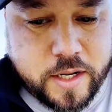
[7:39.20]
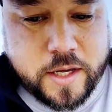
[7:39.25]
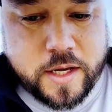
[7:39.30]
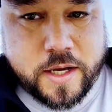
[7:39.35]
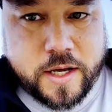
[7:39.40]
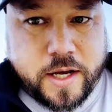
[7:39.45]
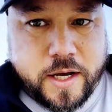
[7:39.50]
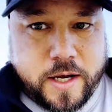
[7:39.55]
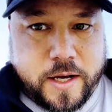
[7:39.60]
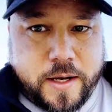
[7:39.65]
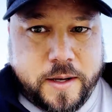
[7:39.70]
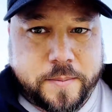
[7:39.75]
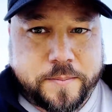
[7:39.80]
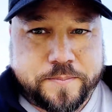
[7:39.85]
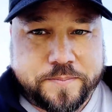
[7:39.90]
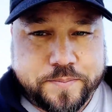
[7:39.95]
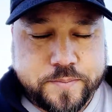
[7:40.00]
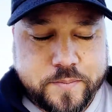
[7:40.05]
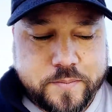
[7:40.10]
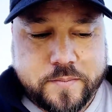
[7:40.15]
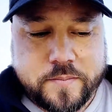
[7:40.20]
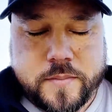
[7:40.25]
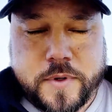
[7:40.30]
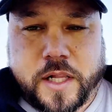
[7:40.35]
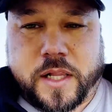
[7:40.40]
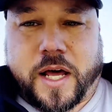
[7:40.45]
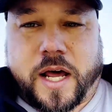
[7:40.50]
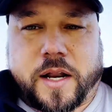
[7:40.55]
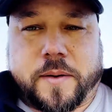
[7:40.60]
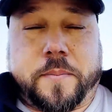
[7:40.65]
a
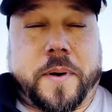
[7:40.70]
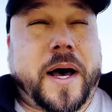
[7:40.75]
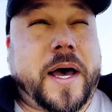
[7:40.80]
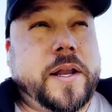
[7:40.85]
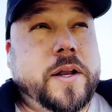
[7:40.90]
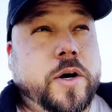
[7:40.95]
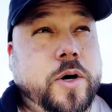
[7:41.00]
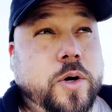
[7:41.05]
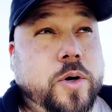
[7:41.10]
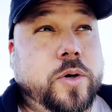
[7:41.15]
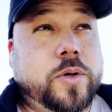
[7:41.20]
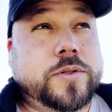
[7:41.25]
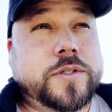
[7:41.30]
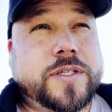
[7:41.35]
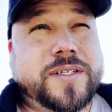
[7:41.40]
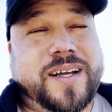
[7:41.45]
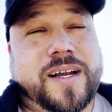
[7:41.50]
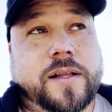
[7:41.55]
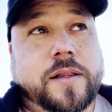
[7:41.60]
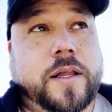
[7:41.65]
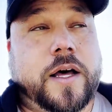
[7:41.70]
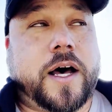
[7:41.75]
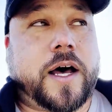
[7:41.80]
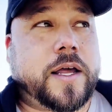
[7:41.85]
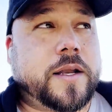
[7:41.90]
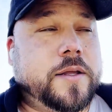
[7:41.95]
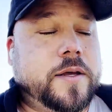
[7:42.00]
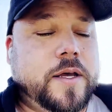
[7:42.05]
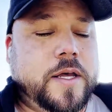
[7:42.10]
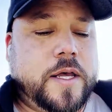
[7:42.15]
lot of buy and holds, not a
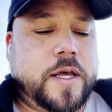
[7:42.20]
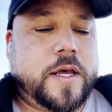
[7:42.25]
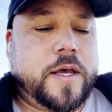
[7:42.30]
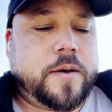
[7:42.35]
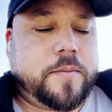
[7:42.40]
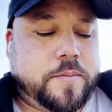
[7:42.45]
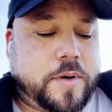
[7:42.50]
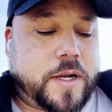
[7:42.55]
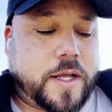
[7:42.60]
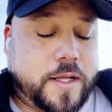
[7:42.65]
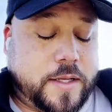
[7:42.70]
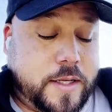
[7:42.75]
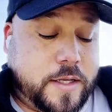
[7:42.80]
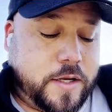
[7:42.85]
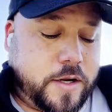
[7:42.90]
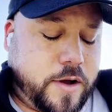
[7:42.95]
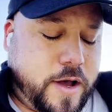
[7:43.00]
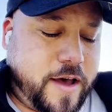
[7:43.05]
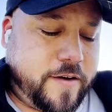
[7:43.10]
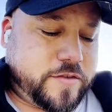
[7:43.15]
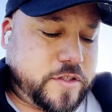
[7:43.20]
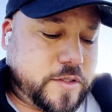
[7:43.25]
lot, but you know, I have